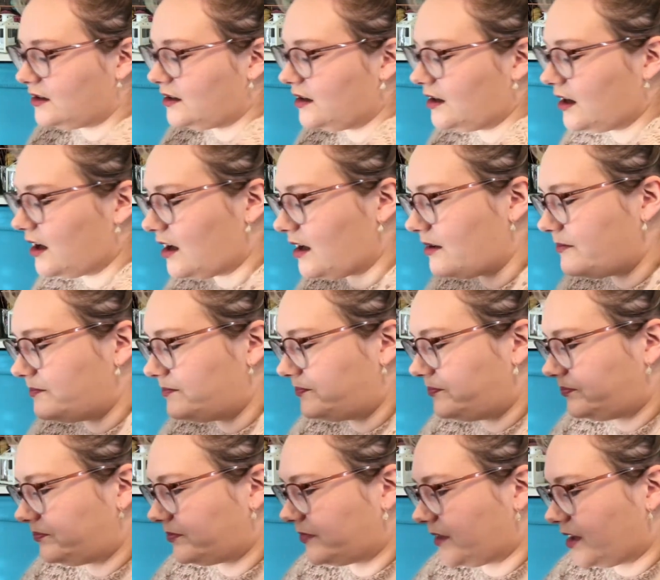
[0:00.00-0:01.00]
I'm
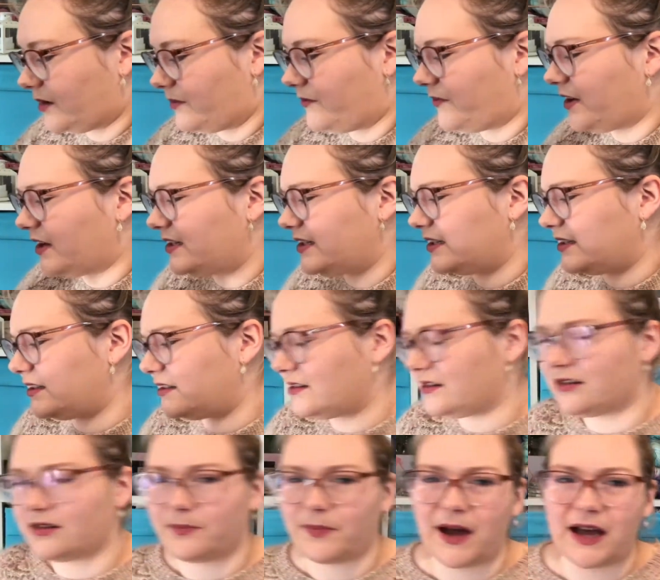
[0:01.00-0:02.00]
finding the
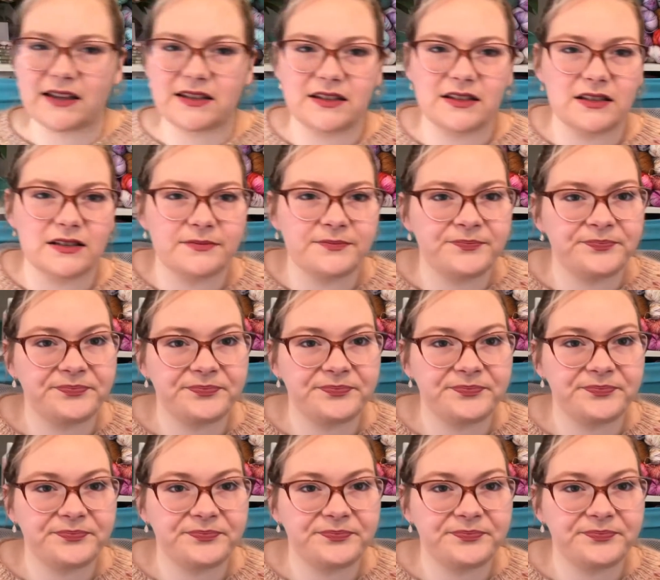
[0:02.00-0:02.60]
pattern,